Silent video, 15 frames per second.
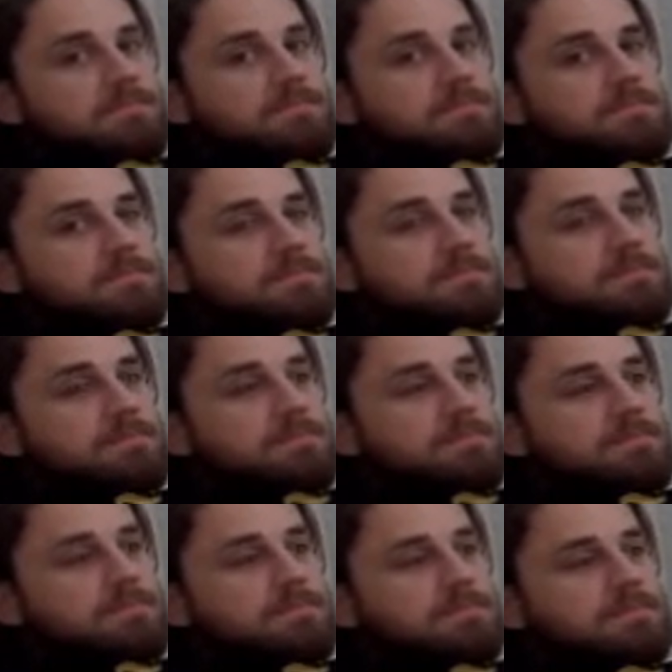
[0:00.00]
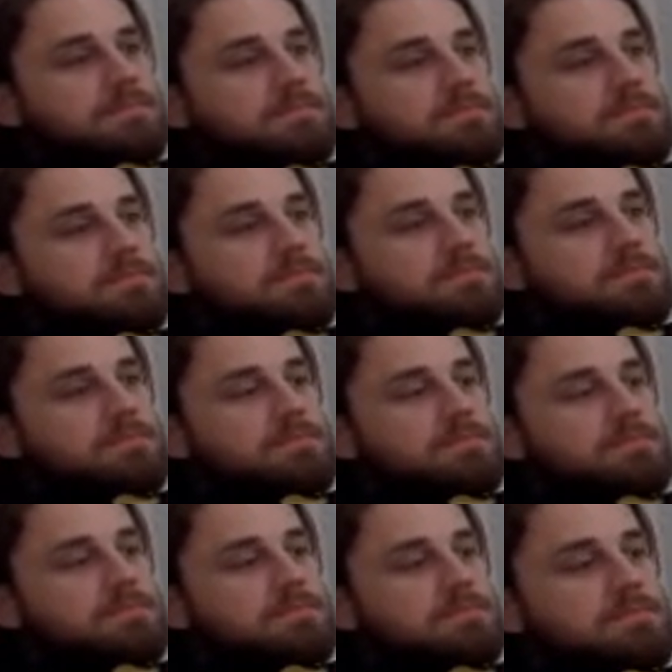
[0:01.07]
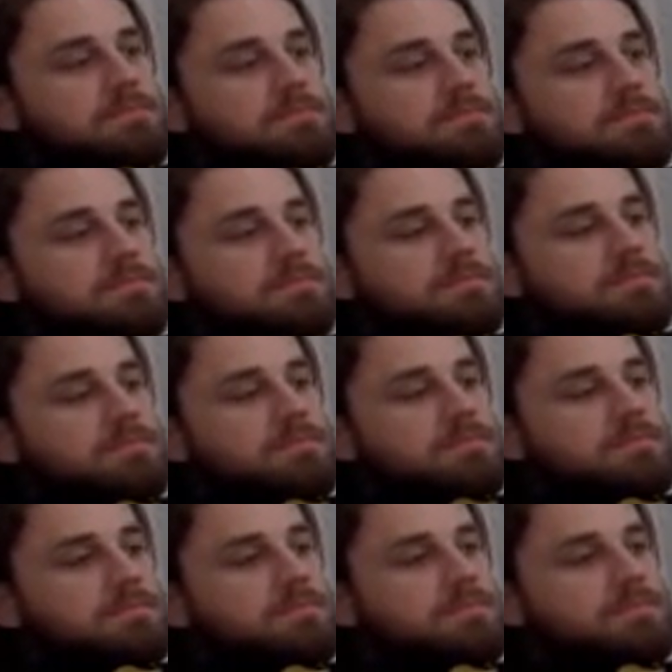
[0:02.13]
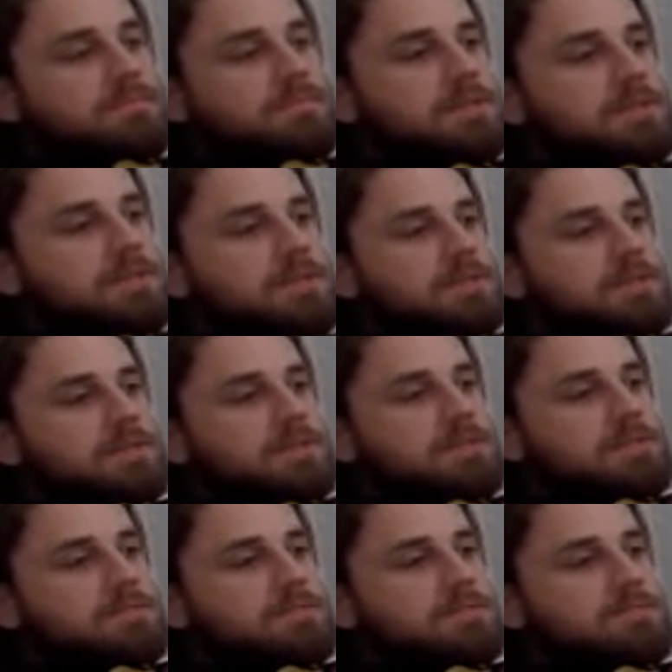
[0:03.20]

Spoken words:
This person isn't speaking.